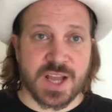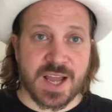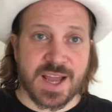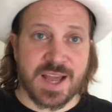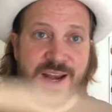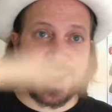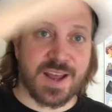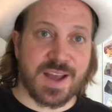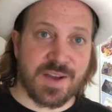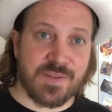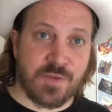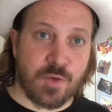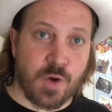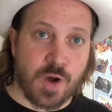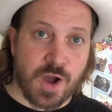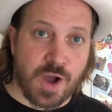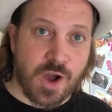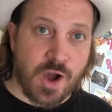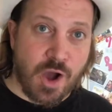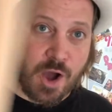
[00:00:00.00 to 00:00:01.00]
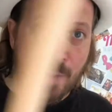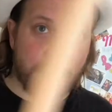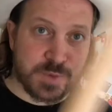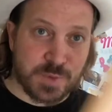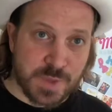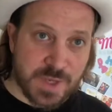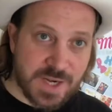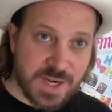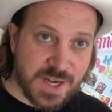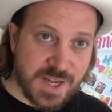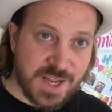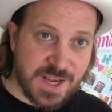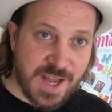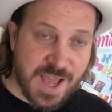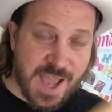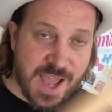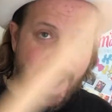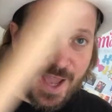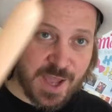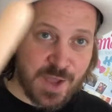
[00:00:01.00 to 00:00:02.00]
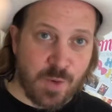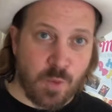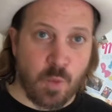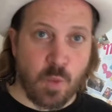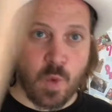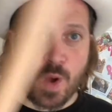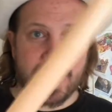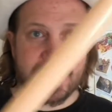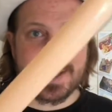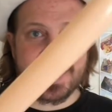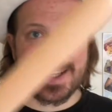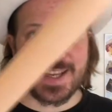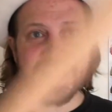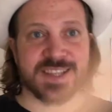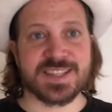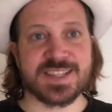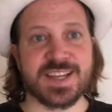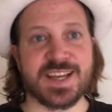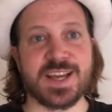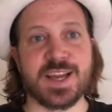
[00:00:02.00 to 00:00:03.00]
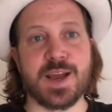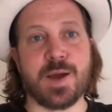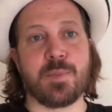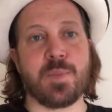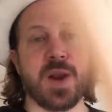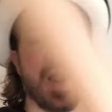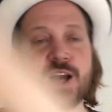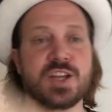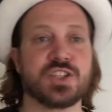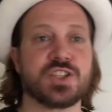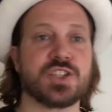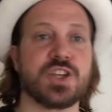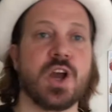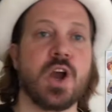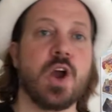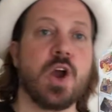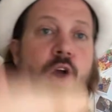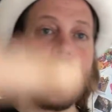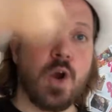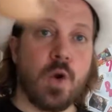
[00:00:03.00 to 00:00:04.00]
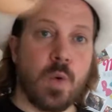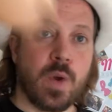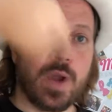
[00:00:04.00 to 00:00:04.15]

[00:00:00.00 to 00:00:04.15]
and for her arms, we're going to need a 160 blush. We're